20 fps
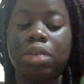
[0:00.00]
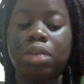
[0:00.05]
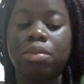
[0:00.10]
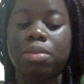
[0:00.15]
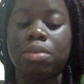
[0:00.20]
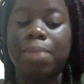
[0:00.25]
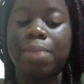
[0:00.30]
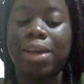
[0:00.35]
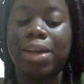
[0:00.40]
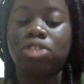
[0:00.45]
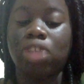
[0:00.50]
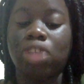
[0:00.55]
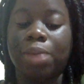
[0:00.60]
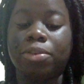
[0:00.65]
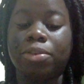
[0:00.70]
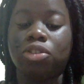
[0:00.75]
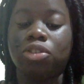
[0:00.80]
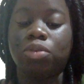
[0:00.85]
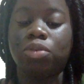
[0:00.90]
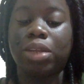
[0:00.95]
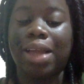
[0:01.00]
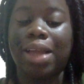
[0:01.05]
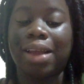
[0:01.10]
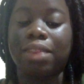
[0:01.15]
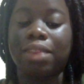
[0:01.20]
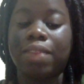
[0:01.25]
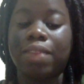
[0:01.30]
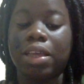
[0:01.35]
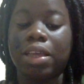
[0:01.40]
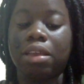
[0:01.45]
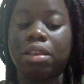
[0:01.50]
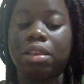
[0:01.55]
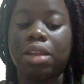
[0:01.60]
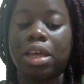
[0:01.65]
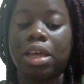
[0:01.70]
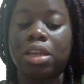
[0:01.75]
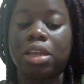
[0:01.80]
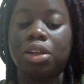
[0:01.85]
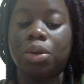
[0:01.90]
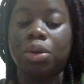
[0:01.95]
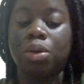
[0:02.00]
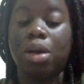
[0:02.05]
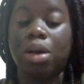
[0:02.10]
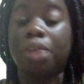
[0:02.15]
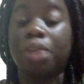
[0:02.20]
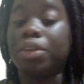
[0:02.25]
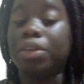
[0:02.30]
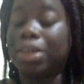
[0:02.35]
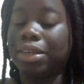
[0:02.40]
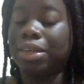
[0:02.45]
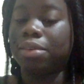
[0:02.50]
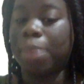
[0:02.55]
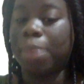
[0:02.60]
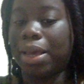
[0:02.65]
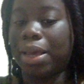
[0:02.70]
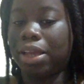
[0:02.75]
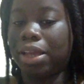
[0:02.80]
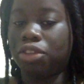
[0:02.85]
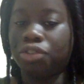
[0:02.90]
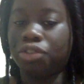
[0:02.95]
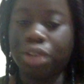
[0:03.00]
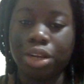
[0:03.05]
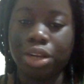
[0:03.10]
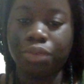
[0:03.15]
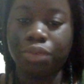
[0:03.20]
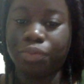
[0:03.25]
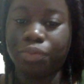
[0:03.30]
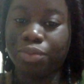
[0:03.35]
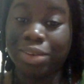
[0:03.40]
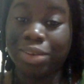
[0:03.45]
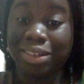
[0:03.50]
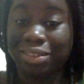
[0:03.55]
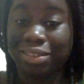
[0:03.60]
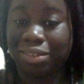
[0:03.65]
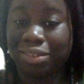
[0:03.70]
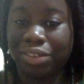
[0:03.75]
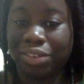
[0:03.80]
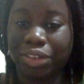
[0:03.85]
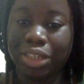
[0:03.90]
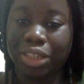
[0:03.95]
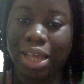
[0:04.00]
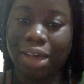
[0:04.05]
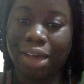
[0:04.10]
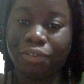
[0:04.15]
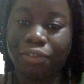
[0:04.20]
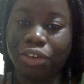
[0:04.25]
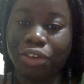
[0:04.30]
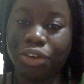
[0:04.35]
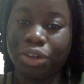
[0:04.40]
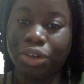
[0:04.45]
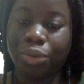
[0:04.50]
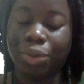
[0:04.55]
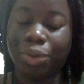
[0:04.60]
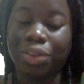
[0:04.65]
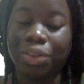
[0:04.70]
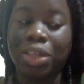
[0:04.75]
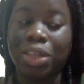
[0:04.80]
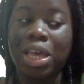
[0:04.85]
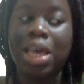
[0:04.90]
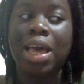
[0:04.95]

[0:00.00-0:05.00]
It was my job to do a lot of things that other kids my age didn't necessarily have to deal with.